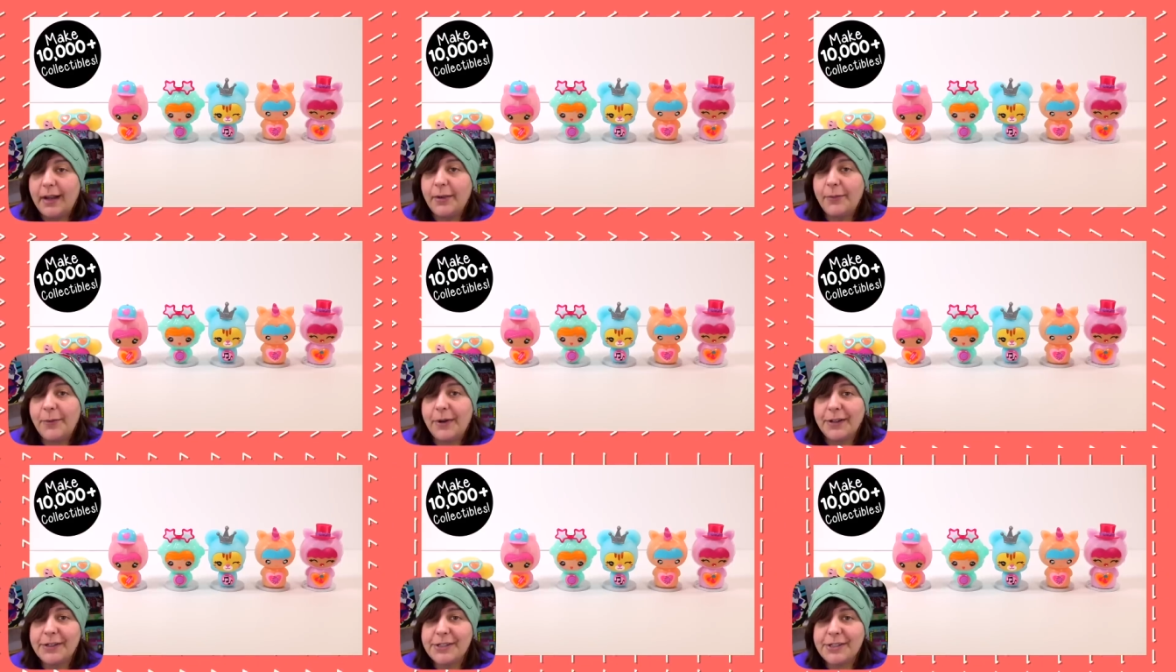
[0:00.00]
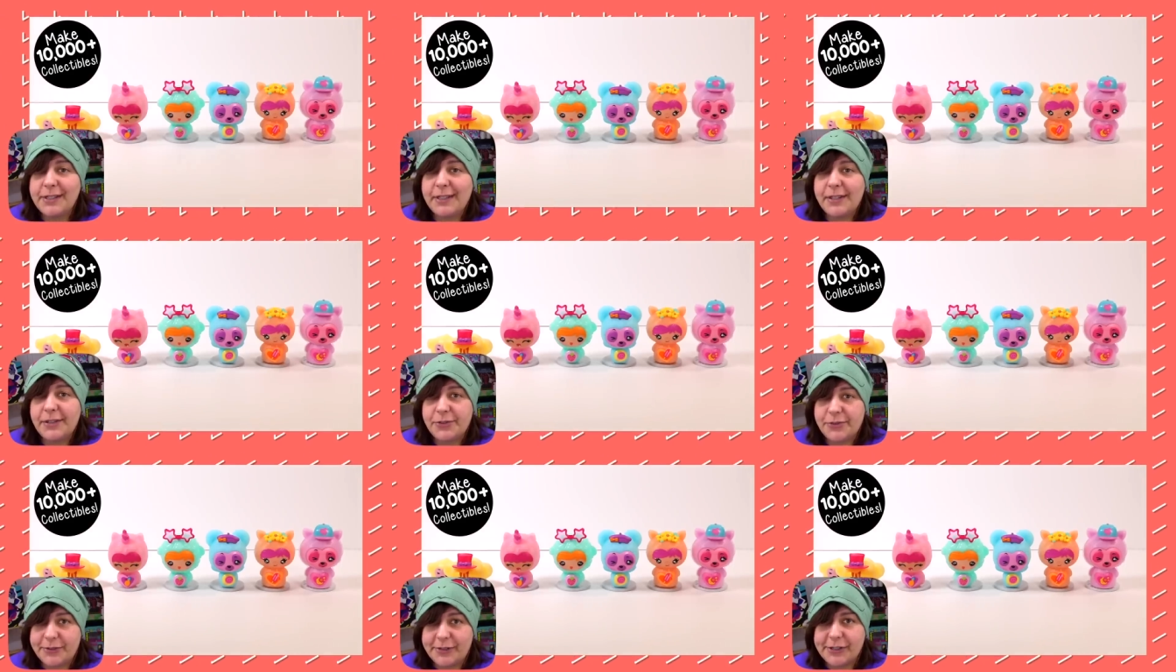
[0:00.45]
I watched the
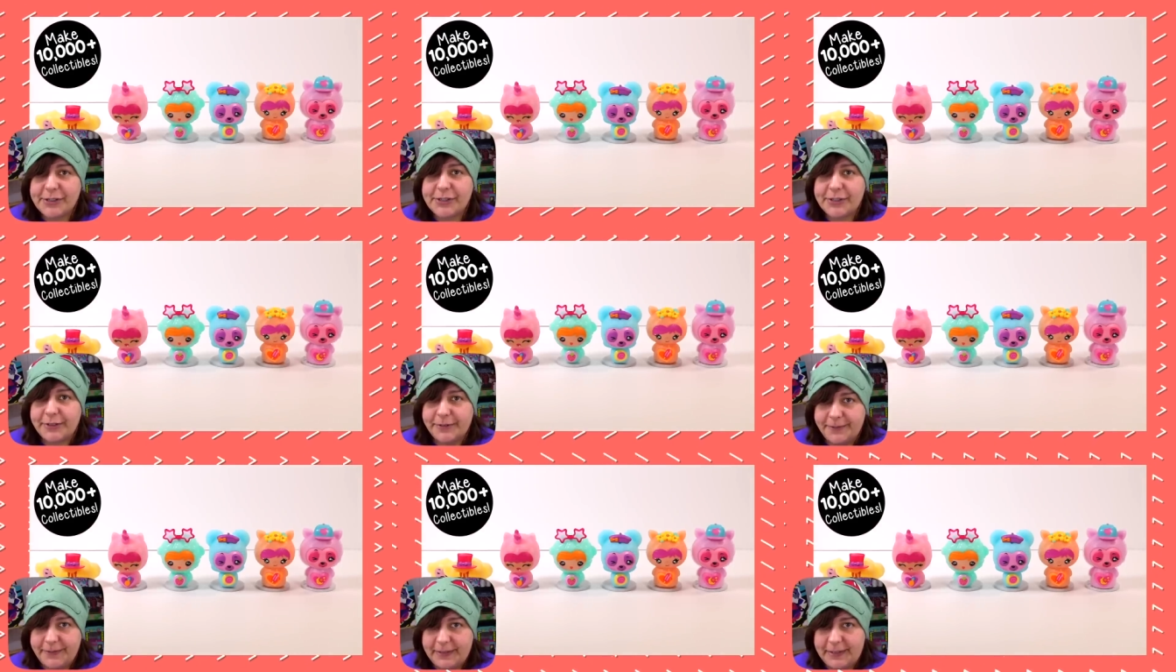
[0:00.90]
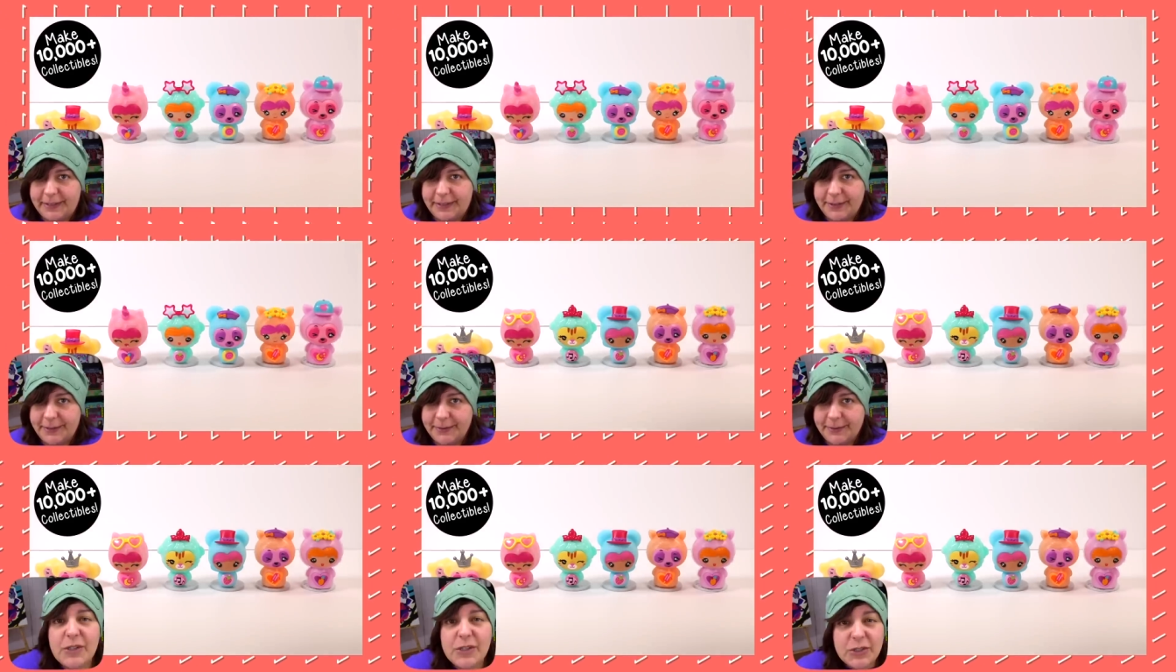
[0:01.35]
instructional
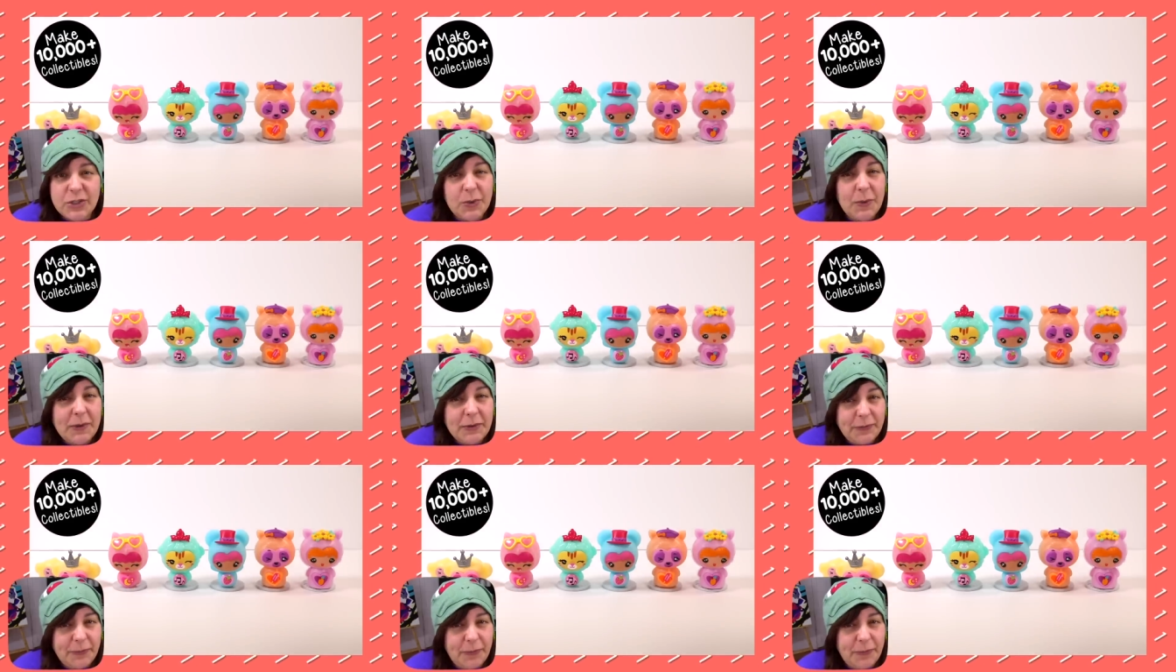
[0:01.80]
video. So at